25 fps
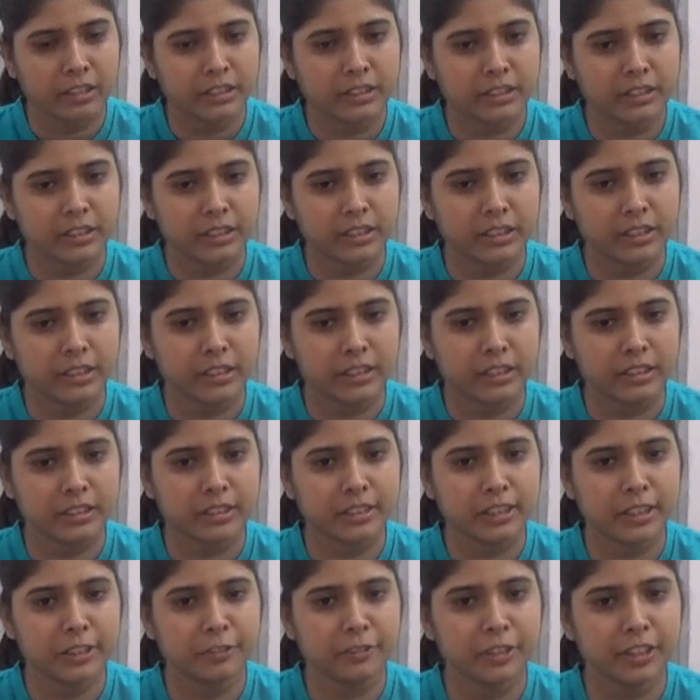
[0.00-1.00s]
Sir,
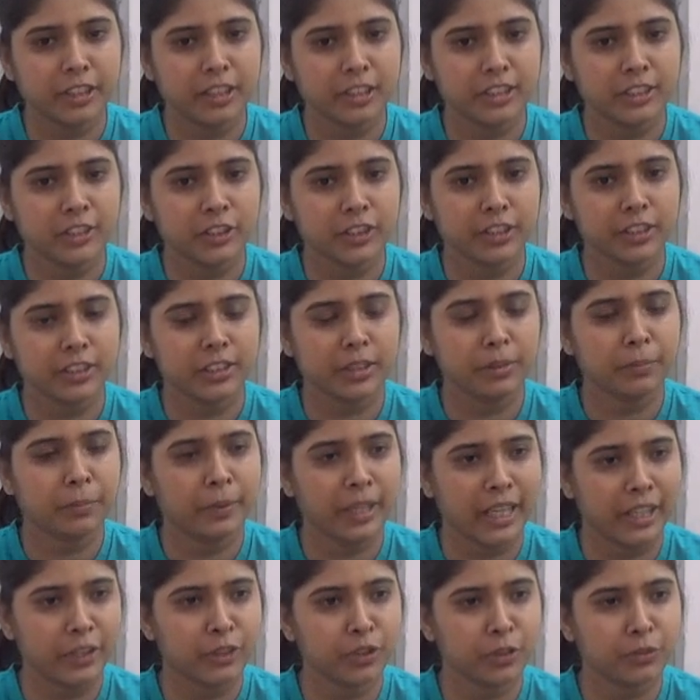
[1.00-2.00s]
silviculture is a
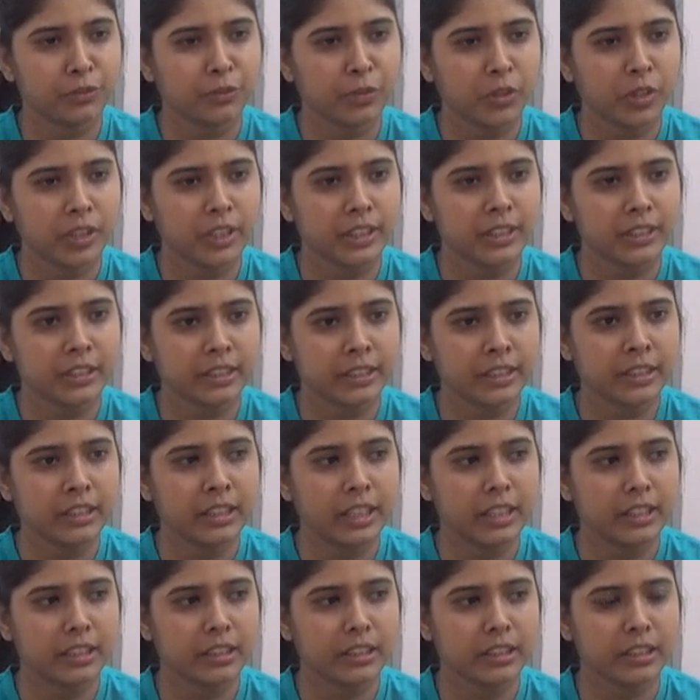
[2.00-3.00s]
branch of forestry
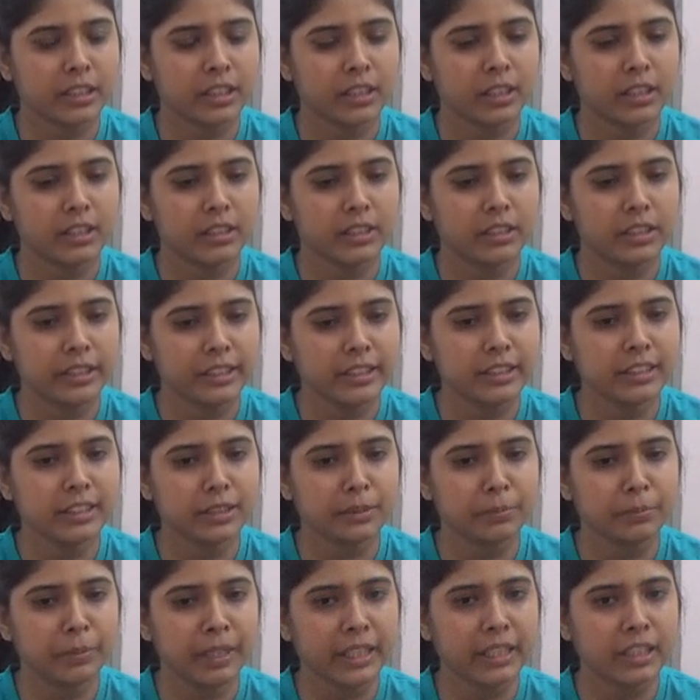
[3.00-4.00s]
that
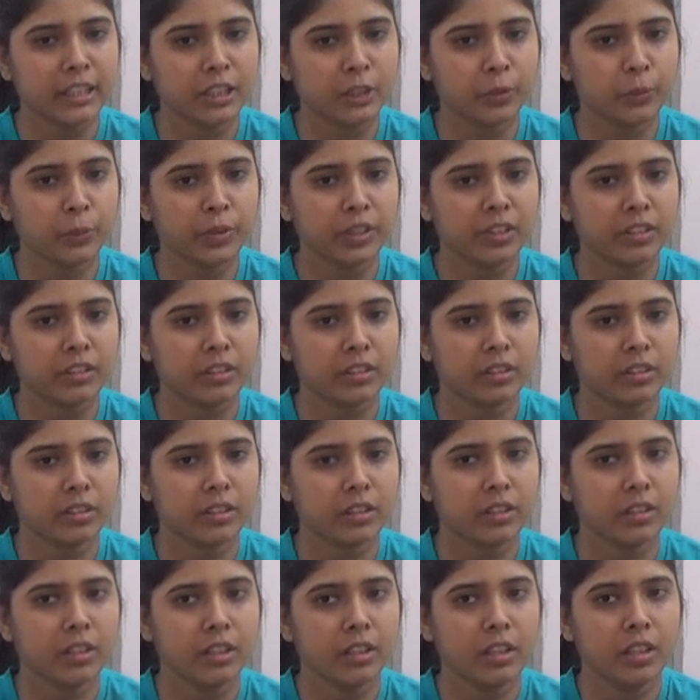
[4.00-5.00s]
deals mainly with
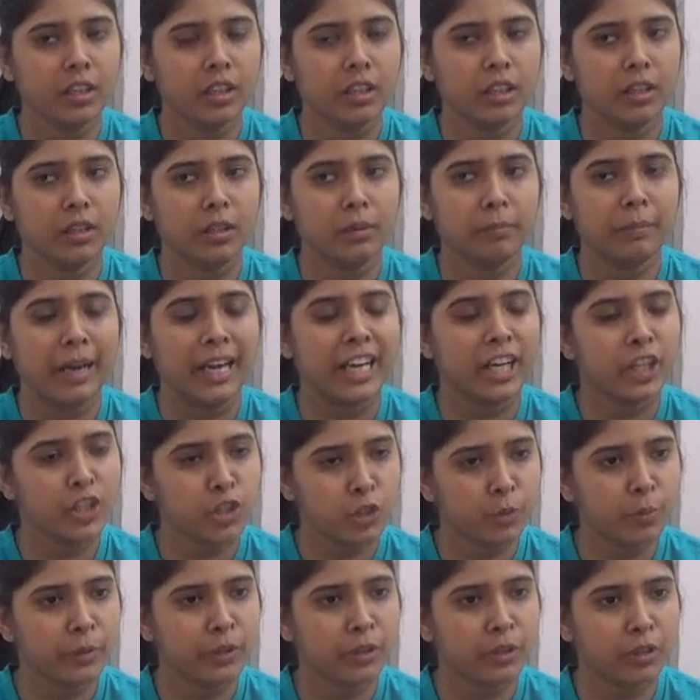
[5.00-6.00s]

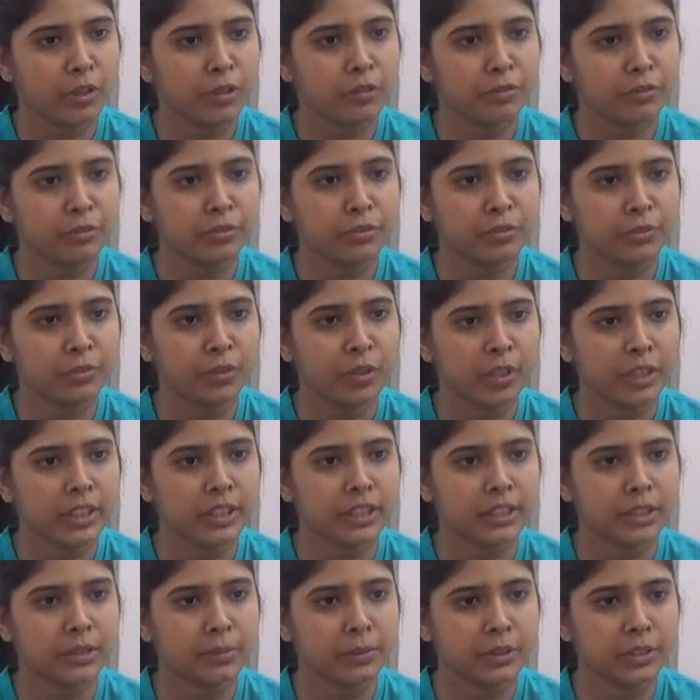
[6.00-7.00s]
management of
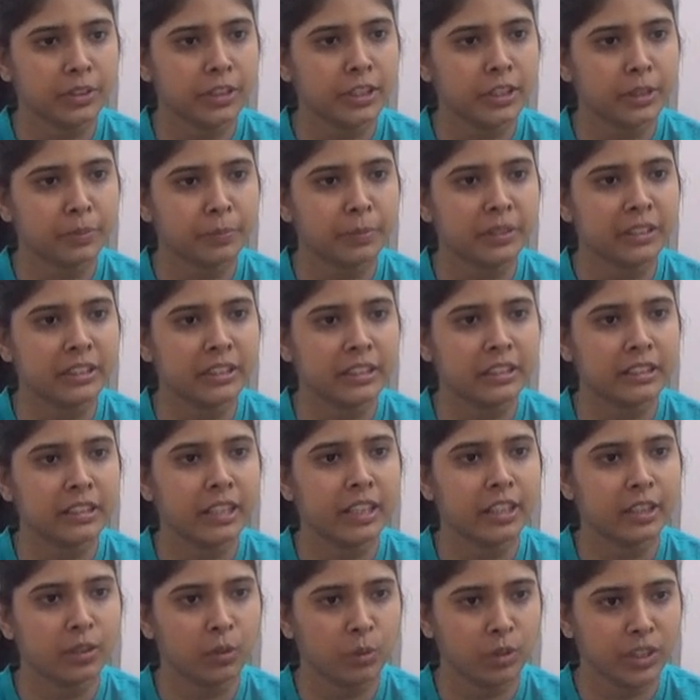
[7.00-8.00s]
forest tree species
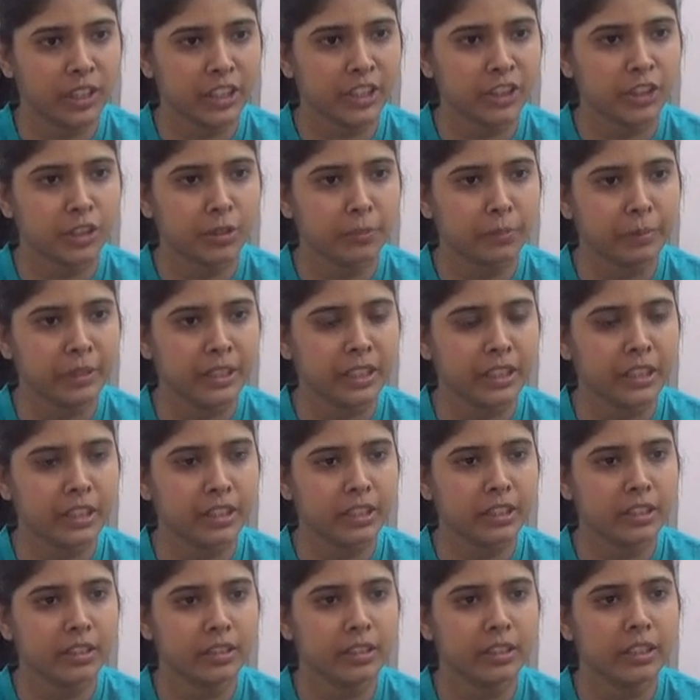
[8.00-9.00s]
like rotation
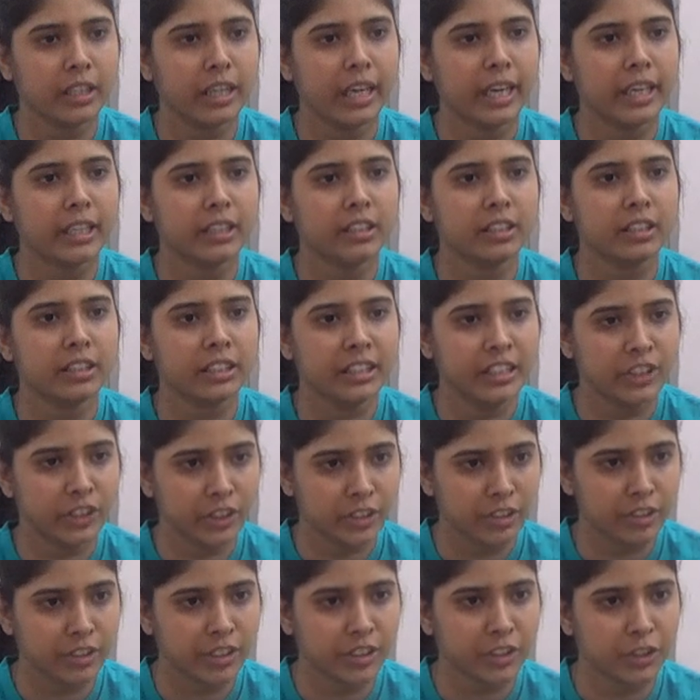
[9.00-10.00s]
period and
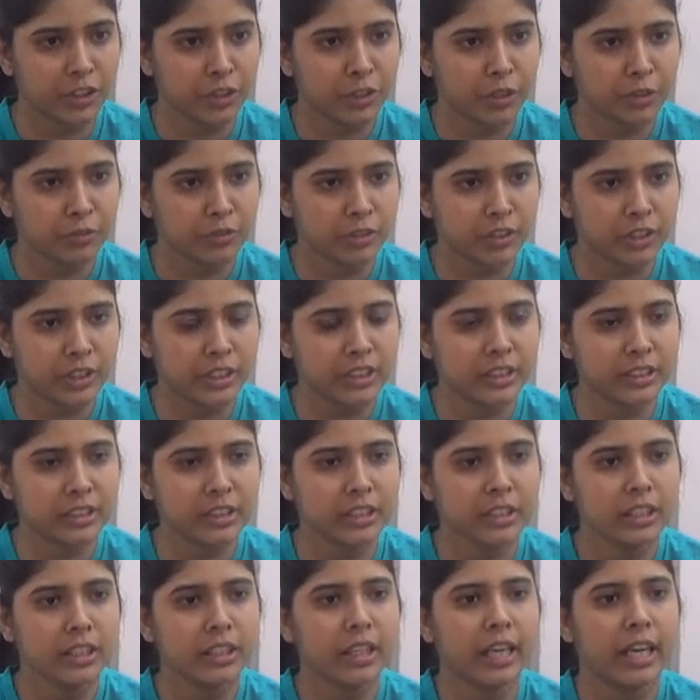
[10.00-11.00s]
regeneration of trees
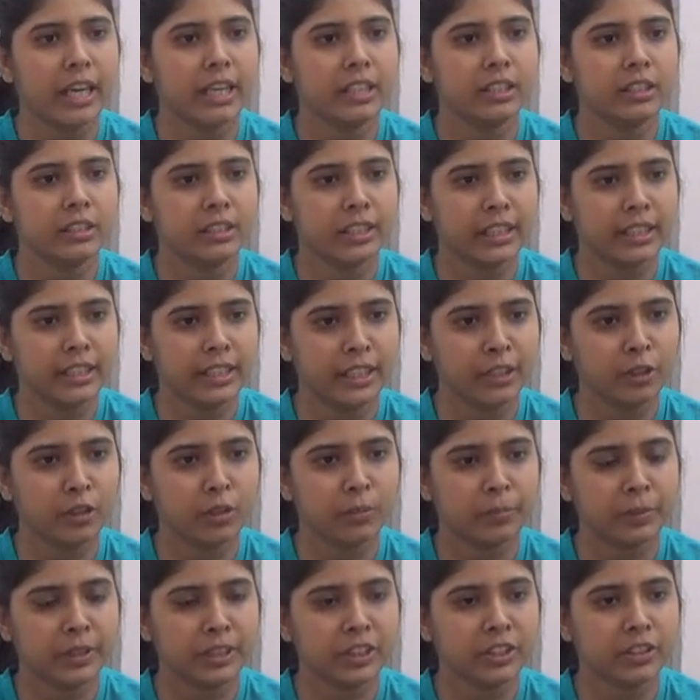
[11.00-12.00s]
and tending
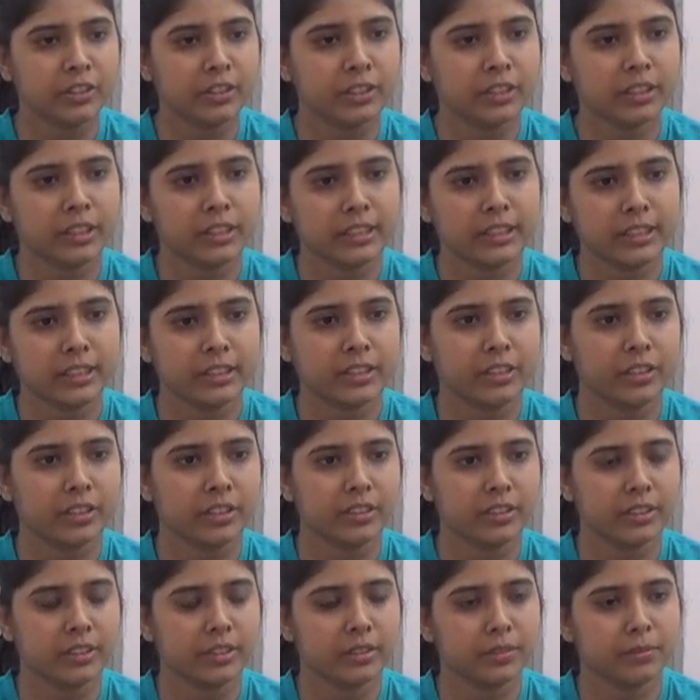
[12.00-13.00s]
operations, etc.
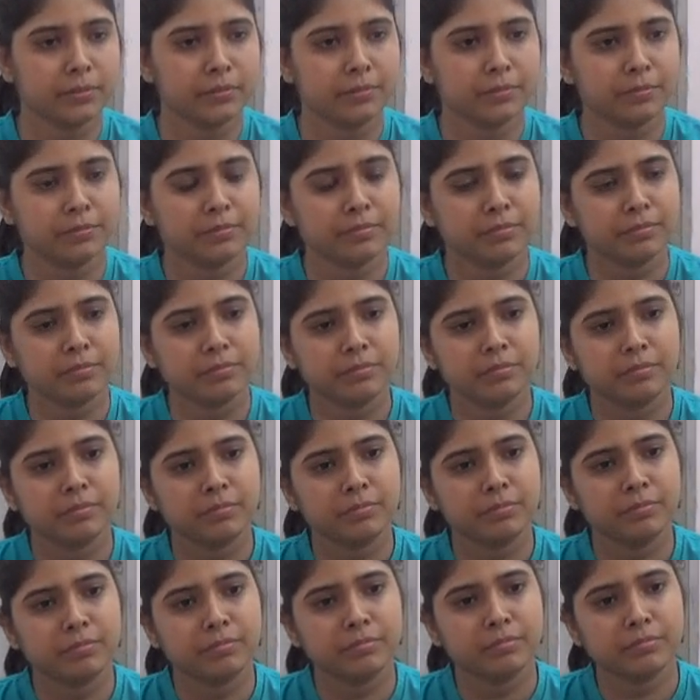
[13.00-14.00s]

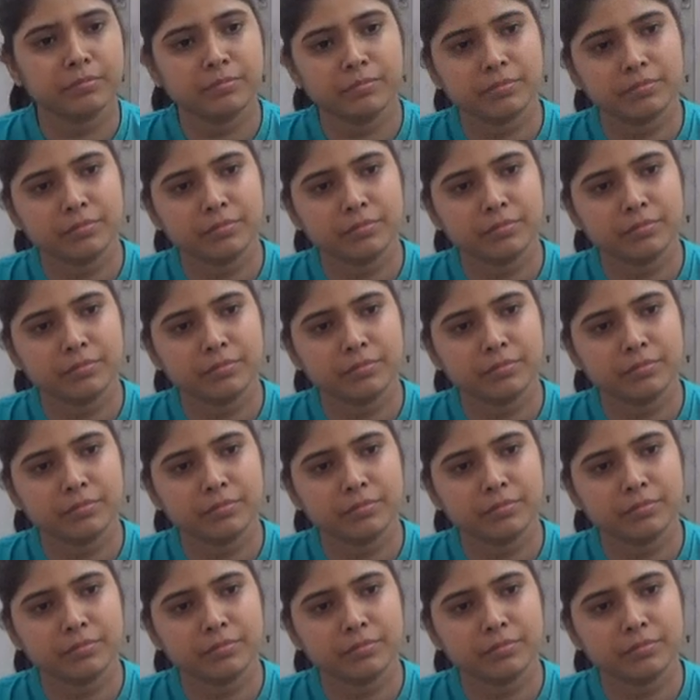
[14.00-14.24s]
Sir.